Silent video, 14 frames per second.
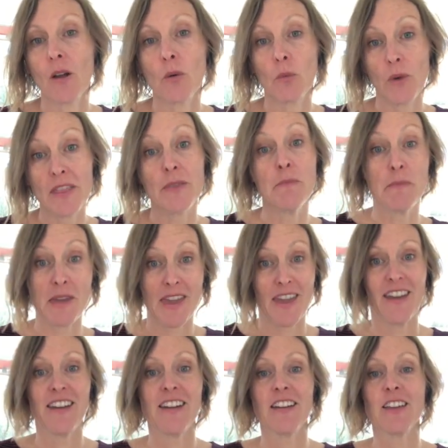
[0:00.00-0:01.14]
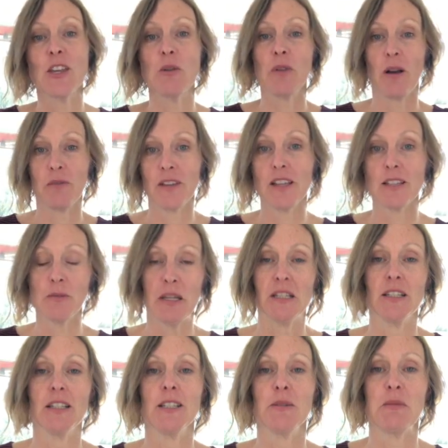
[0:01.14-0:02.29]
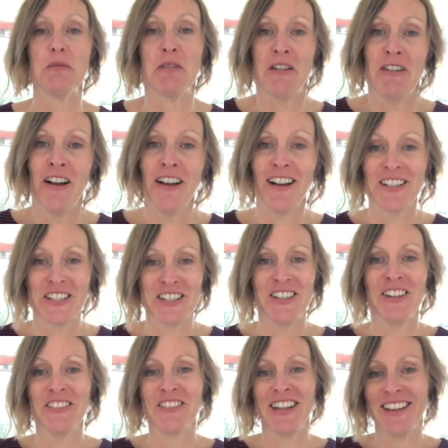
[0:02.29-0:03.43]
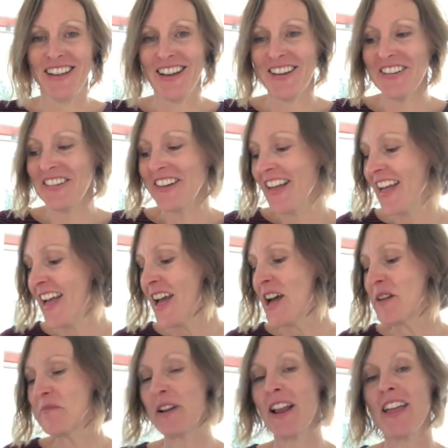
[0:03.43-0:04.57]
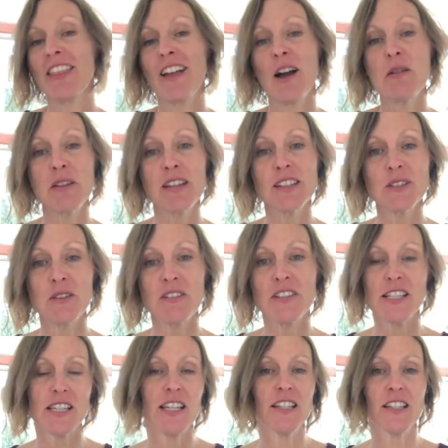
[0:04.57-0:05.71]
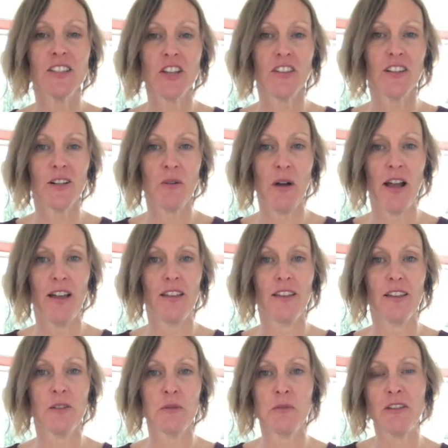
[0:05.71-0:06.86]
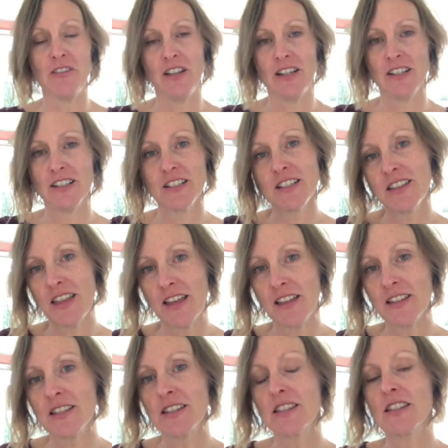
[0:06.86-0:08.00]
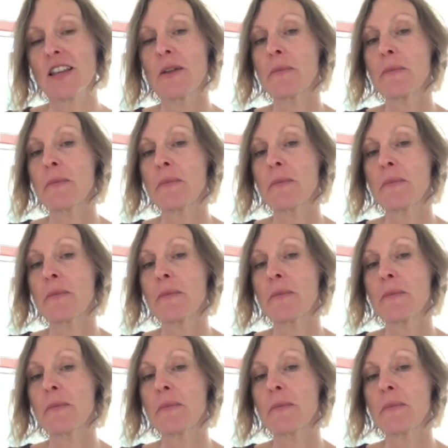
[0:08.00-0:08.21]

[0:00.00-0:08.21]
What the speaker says: With me. You probably expected it to be a professional video, but I thought because we haven't seen each other in a while, it would be funnier to do this